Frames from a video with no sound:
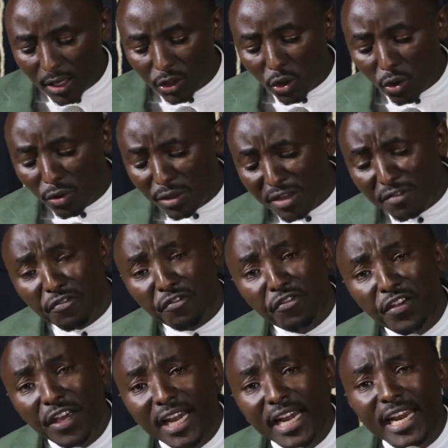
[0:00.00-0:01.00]
So the
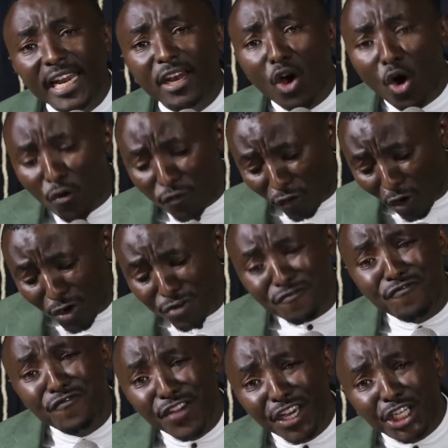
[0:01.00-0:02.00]
feeling of
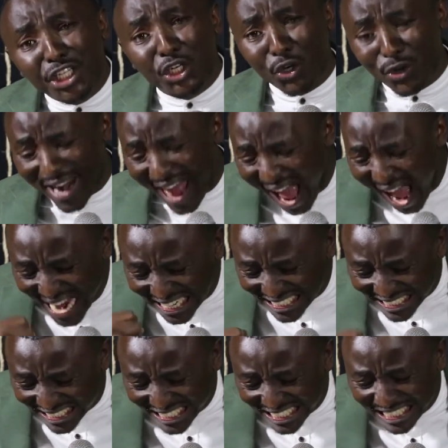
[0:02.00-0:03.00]
conviction, I
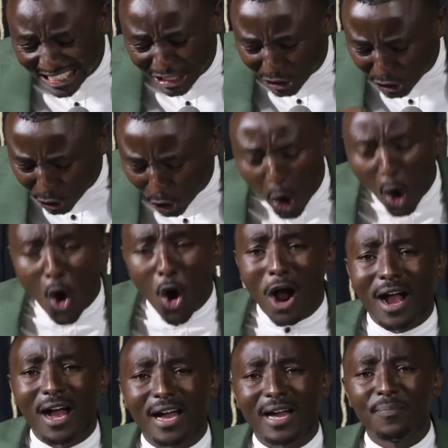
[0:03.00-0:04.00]
did
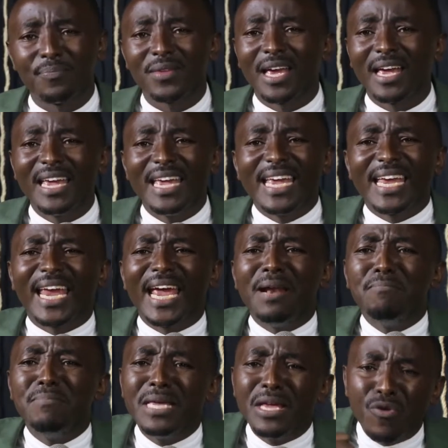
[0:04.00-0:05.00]
wrong,
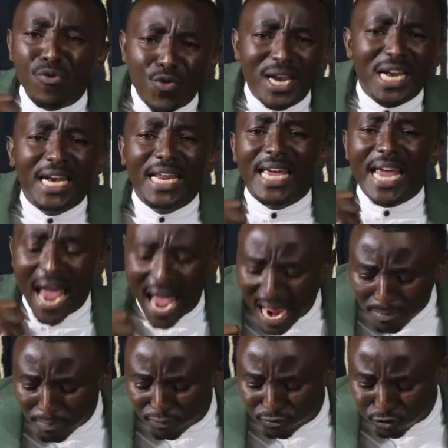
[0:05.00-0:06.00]
can be really
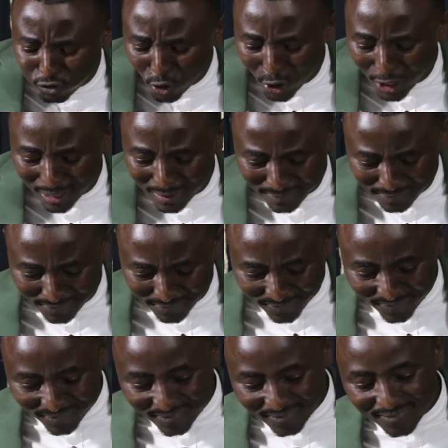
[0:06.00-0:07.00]
helpful
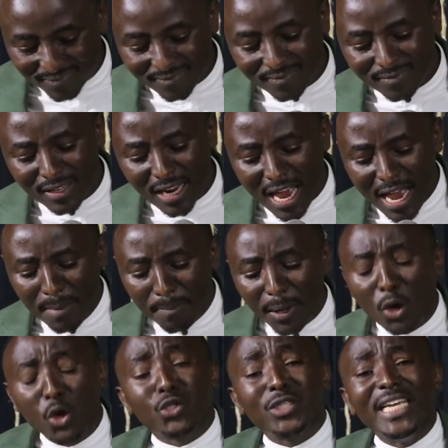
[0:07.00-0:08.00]

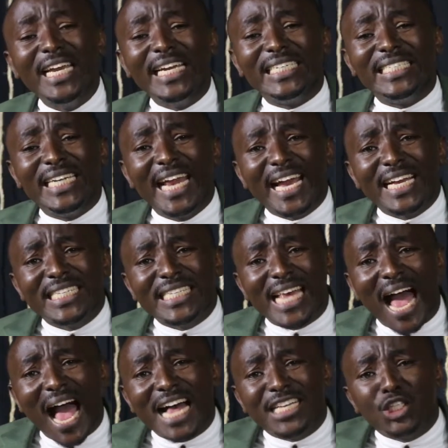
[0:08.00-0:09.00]
because it takes
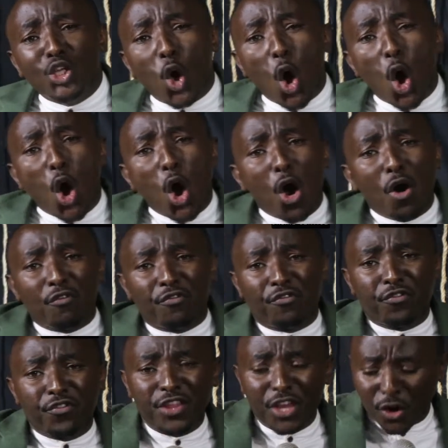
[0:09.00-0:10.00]
us
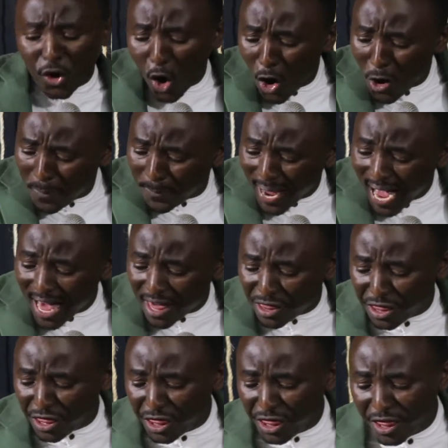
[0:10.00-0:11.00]
off the wrong
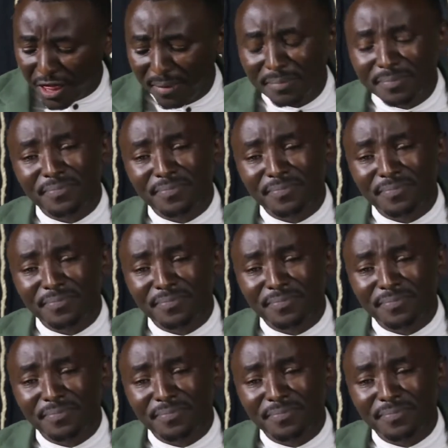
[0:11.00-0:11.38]
path,